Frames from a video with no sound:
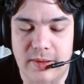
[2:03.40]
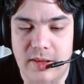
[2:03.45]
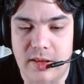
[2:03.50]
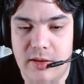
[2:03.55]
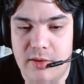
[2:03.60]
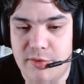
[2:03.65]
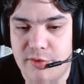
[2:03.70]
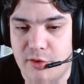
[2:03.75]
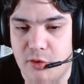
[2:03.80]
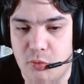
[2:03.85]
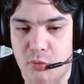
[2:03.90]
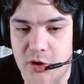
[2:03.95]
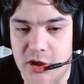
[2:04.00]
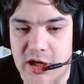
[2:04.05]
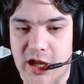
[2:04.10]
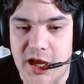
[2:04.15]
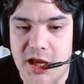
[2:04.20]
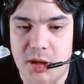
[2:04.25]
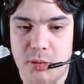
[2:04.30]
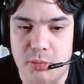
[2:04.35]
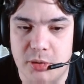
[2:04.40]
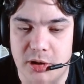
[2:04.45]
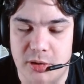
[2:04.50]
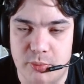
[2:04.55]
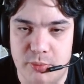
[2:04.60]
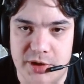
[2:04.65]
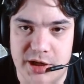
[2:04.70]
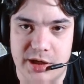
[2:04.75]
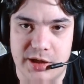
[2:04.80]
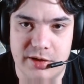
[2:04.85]
So reliable
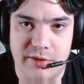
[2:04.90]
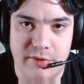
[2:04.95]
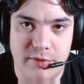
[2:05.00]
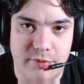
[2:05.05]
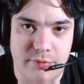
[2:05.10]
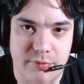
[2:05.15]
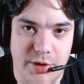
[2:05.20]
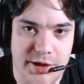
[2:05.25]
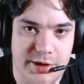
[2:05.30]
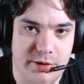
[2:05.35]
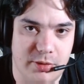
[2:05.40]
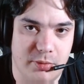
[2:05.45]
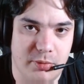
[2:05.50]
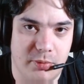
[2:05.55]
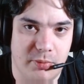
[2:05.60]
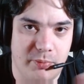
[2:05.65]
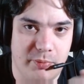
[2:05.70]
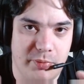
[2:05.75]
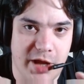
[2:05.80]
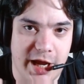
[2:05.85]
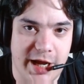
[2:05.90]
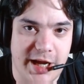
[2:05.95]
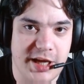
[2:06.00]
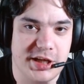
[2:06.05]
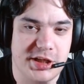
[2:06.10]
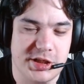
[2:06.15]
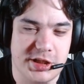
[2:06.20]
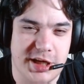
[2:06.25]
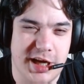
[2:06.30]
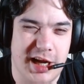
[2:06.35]
means when your
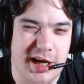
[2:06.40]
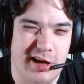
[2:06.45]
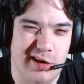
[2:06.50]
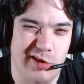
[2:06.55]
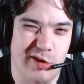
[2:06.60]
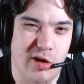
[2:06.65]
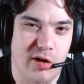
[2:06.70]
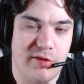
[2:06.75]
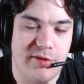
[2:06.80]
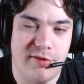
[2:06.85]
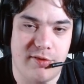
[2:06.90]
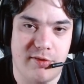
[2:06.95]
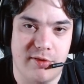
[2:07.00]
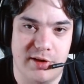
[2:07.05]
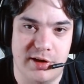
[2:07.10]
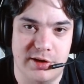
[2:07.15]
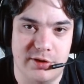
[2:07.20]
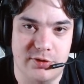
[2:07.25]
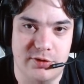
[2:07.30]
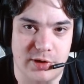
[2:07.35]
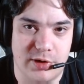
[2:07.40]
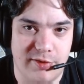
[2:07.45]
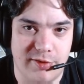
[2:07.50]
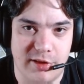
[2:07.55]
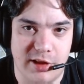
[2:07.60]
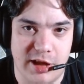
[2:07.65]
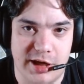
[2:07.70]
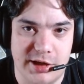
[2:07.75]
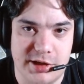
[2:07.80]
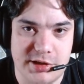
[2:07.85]
package gets lost in
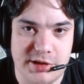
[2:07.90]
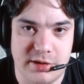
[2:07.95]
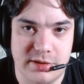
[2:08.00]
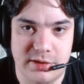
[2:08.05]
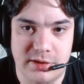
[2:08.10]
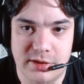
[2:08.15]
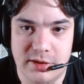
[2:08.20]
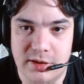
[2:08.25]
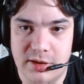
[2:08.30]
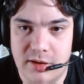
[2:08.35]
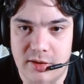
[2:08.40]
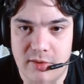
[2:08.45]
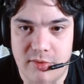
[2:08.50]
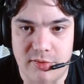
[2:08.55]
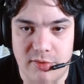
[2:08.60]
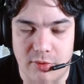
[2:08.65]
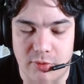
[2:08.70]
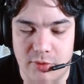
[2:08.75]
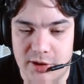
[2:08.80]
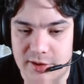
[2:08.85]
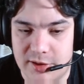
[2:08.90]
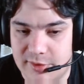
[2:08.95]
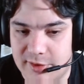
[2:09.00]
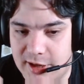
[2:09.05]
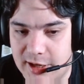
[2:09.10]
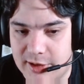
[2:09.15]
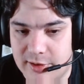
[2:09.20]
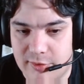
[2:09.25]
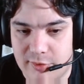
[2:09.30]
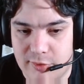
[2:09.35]
translation, so it
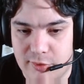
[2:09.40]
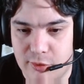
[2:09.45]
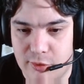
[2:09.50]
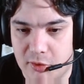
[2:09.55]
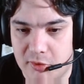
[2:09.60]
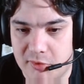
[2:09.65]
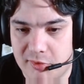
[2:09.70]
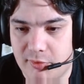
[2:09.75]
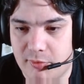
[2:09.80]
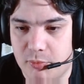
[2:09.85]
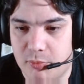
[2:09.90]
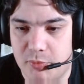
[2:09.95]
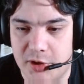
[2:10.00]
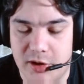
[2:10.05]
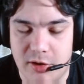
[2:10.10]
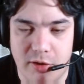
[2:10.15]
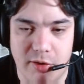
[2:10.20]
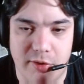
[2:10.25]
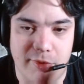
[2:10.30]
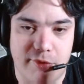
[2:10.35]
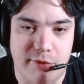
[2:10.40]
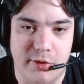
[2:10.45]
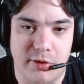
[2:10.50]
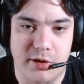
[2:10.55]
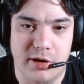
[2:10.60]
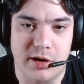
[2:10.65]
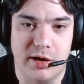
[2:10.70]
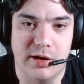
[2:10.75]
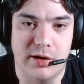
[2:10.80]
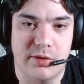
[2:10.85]
gets lost because
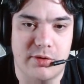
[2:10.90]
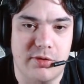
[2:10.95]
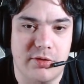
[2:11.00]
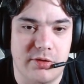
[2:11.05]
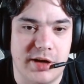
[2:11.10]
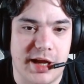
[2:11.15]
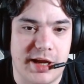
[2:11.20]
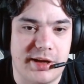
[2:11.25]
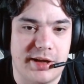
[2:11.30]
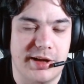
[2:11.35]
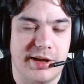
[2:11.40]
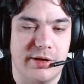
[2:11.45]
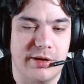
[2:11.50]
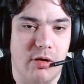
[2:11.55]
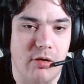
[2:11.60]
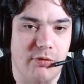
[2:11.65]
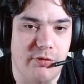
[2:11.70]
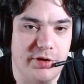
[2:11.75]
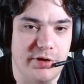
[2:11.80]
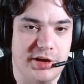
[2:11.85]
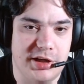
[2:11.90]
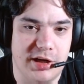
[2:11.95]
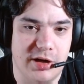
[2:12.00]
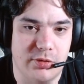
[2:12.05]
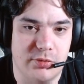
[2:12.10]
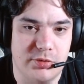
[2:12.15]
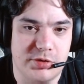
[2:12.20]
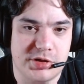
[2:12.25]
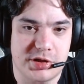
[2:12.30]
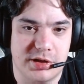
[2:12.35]
you're connecting over the
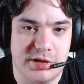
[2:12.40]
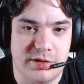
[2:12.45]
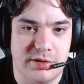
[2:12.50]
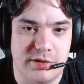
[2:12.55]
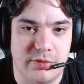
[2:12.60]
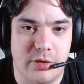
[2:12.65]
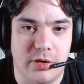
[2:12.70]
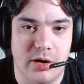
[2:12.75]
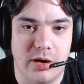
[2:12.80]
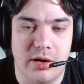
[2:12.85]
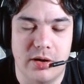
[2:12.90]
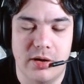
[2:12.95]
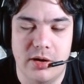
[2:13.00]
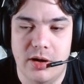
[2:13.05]
ocean, or